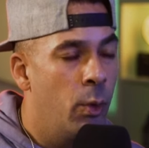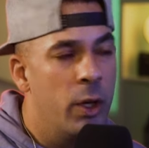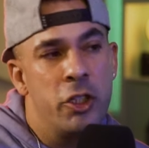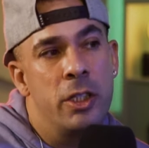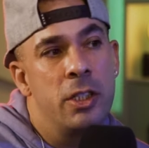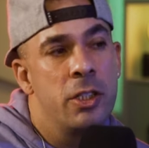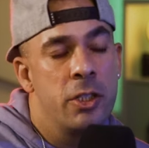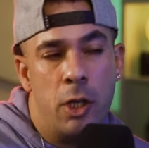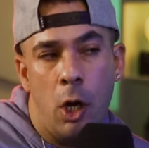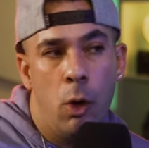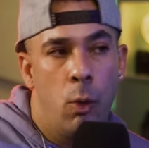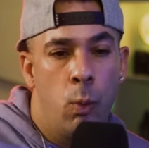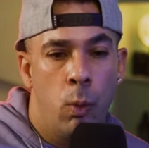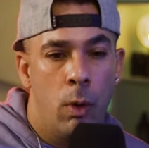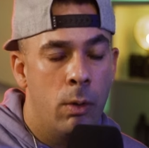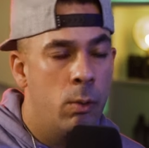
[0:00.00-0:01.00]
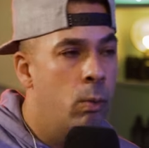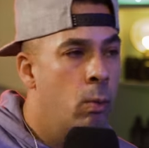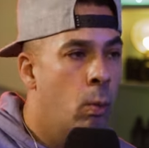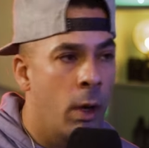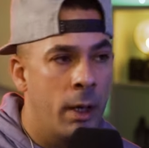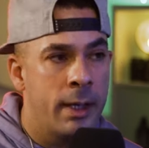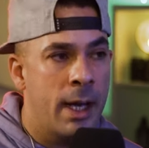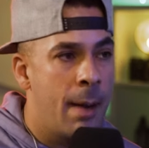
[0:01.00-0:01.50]
Which is so
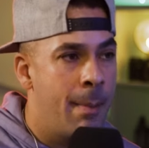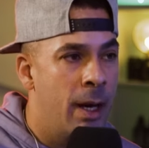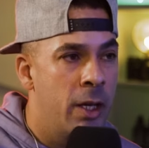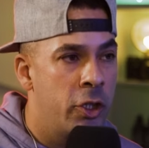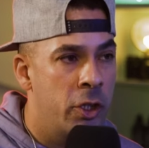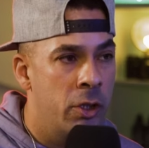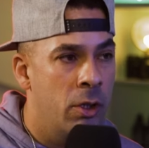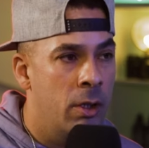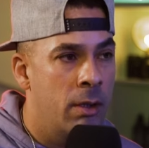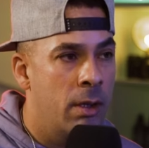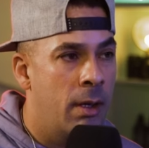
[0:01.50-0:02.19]
one-dimensional,